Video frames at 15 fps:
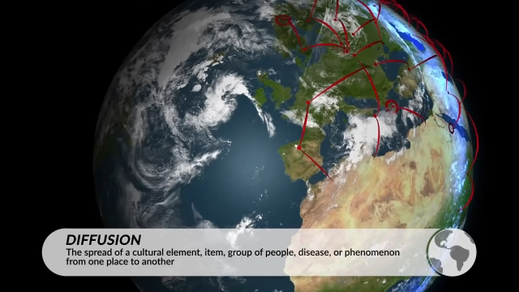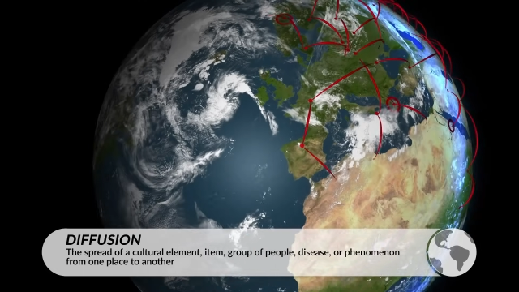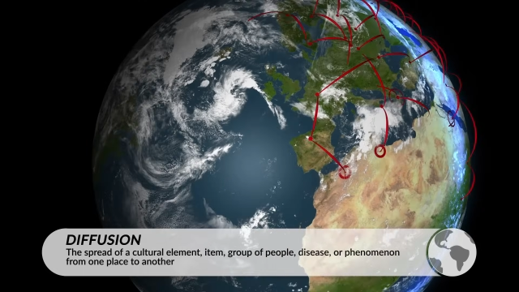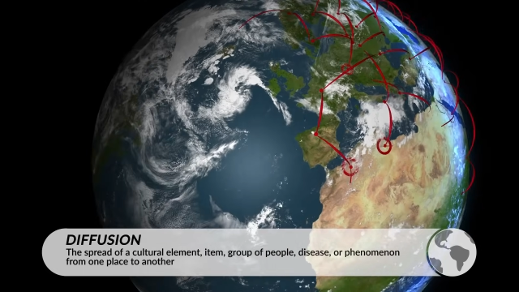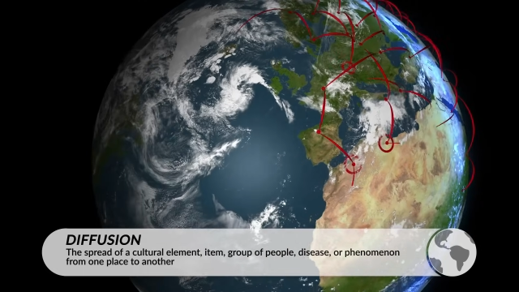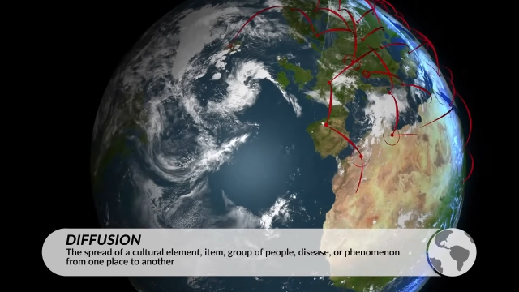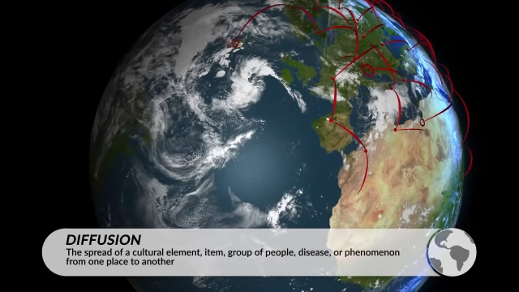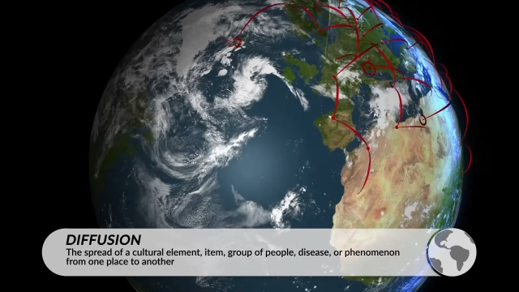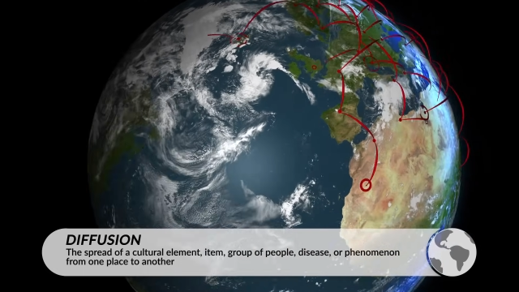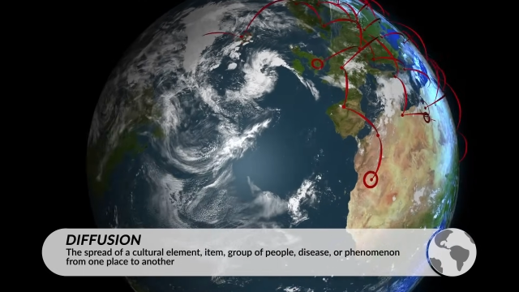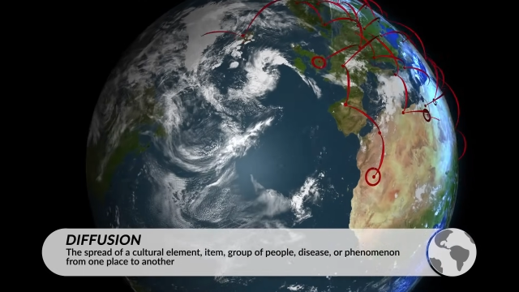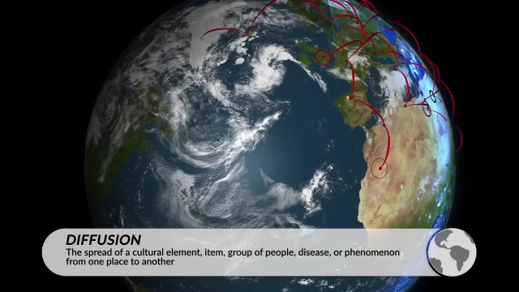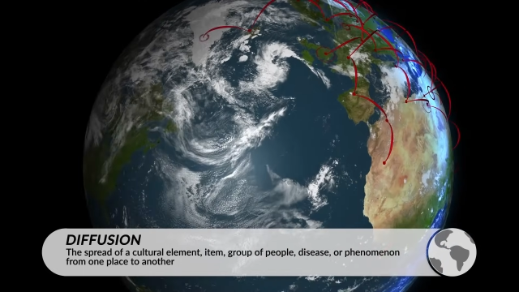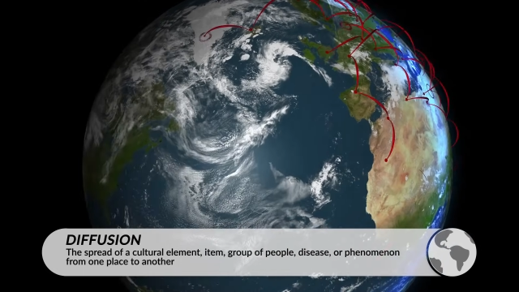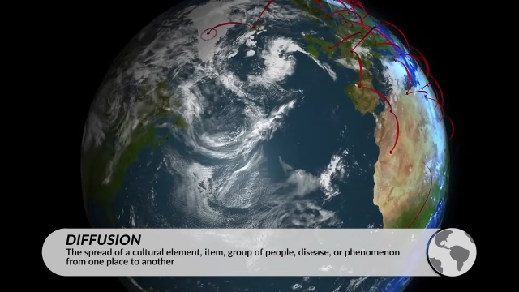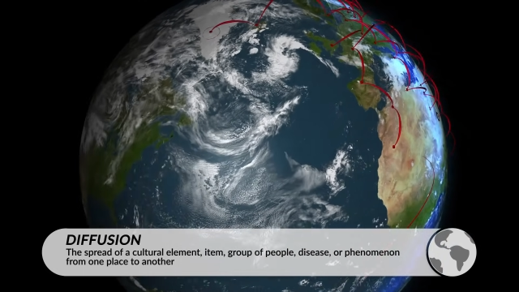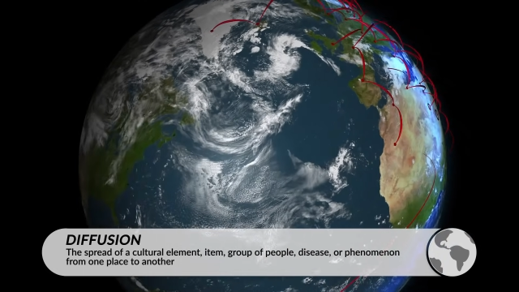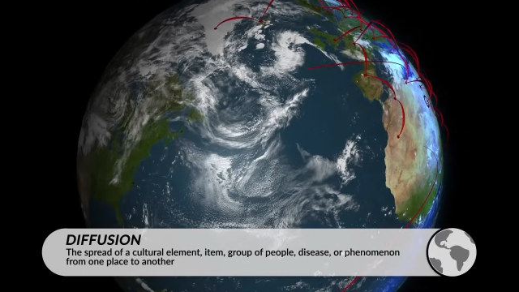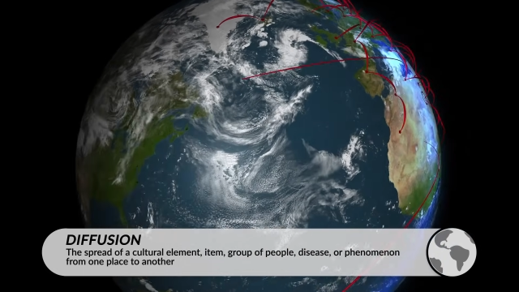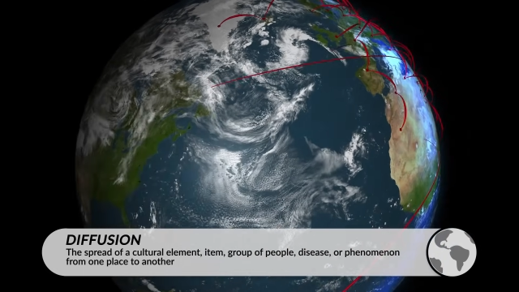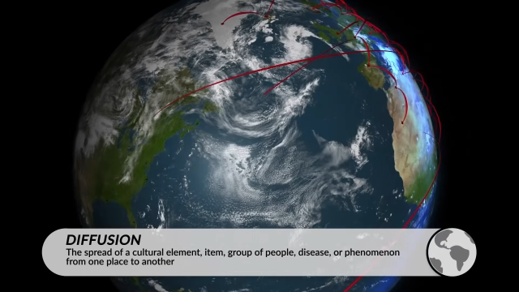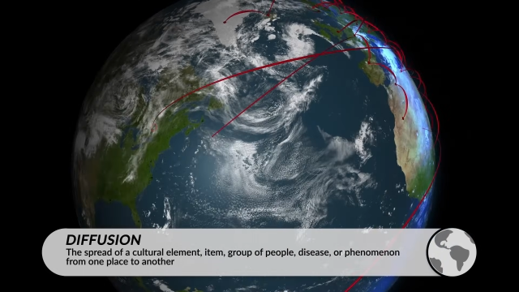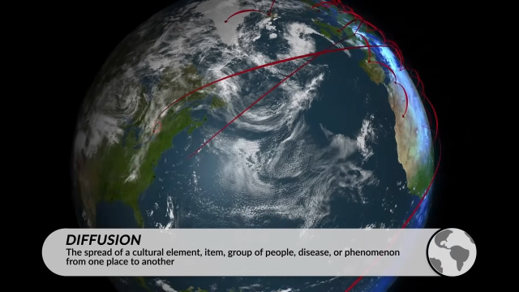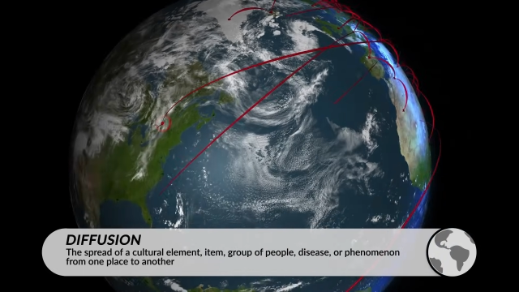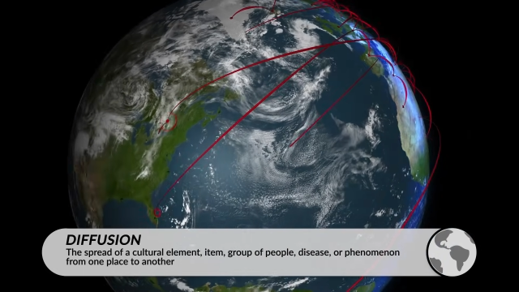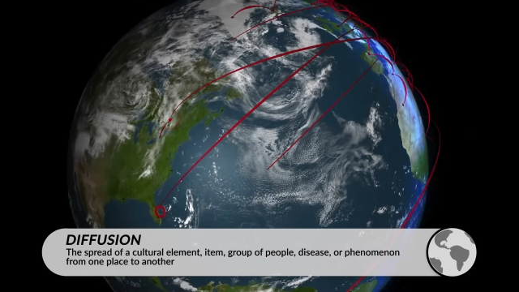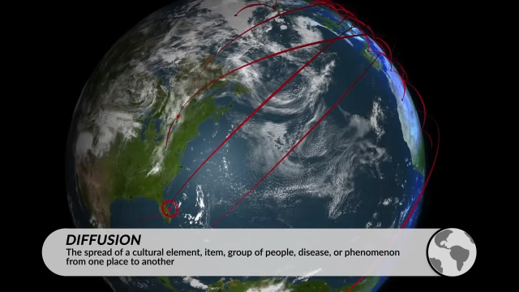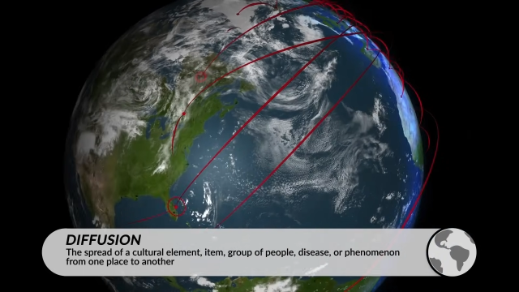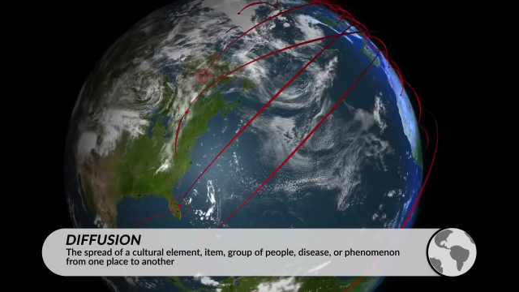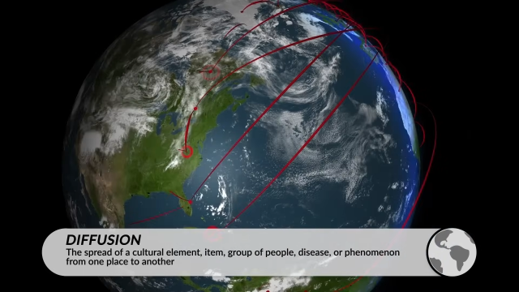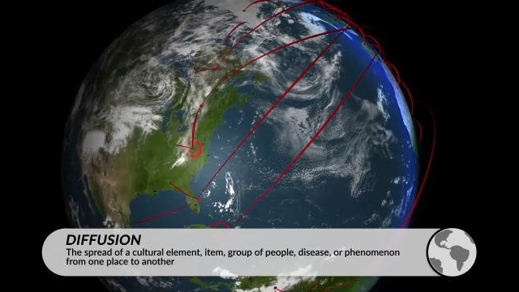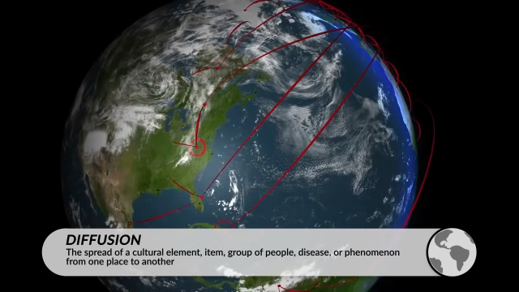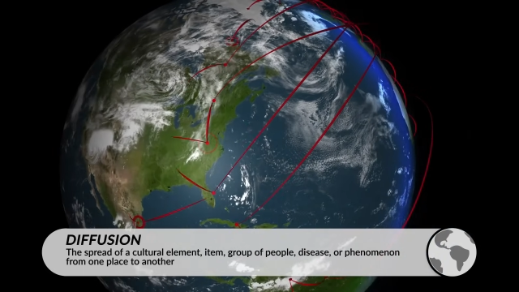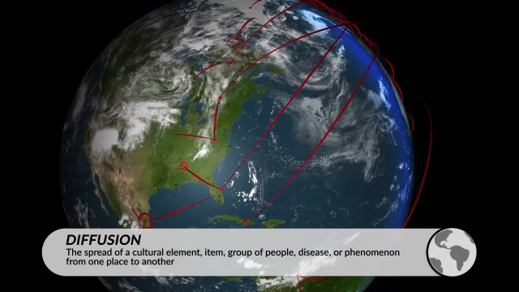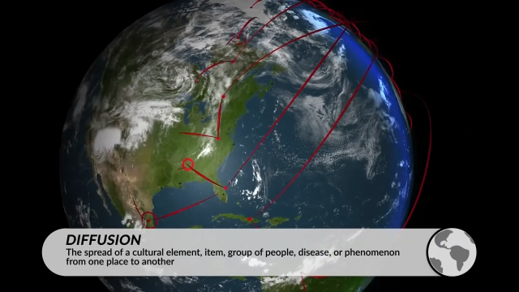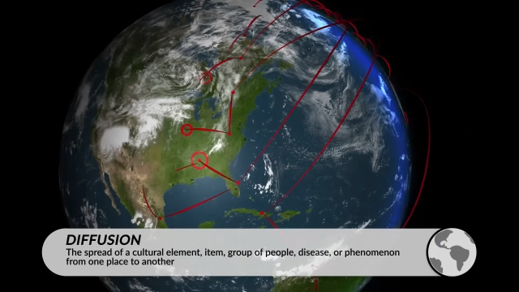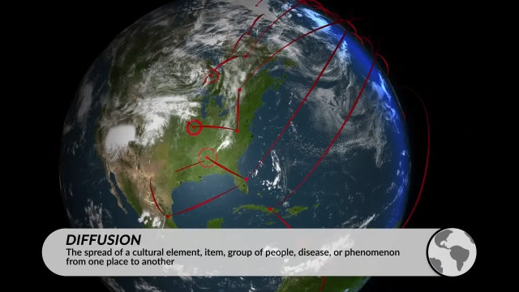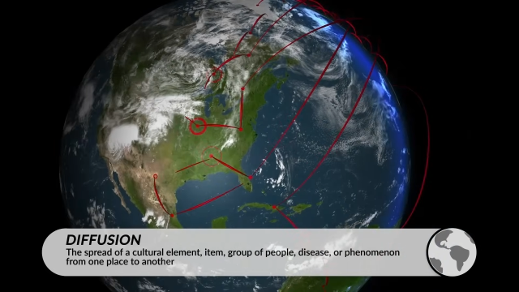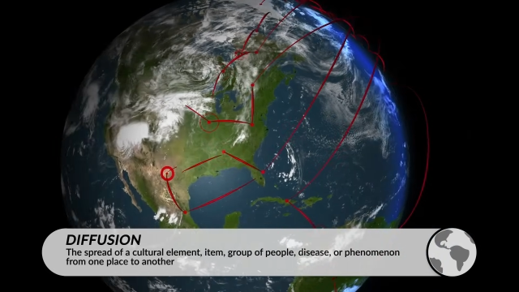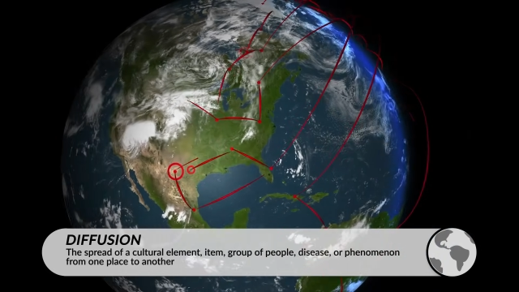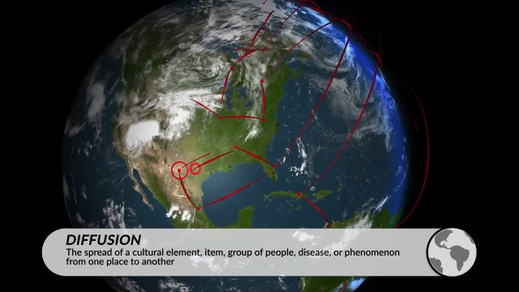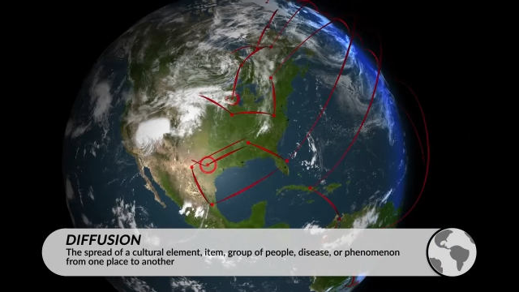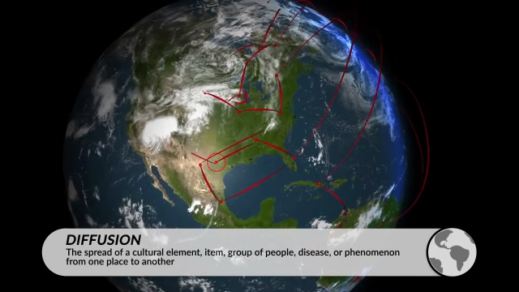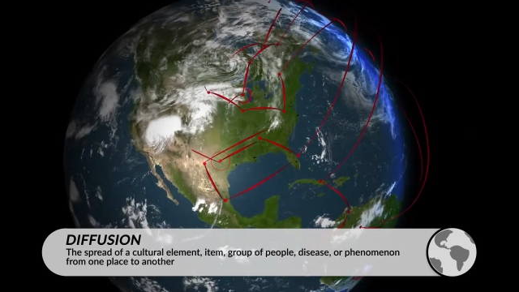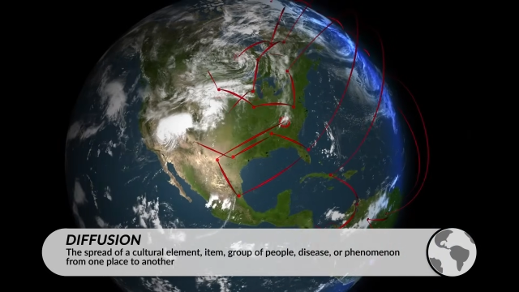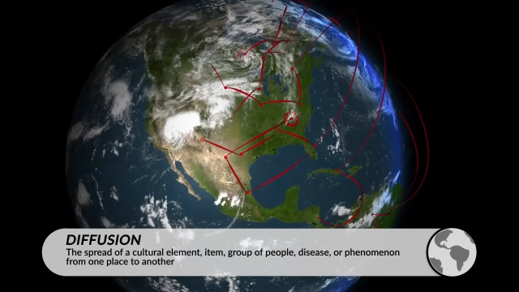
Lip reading: (no speaker visible)